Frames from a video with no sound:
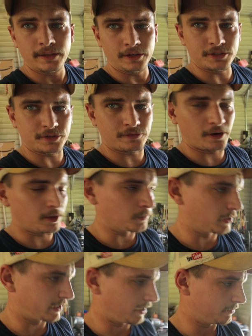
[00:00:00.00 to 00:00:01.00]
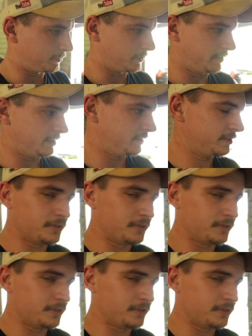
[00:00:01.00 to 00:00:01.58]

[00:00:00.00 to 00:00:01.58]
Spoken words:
There's a farm workout for you.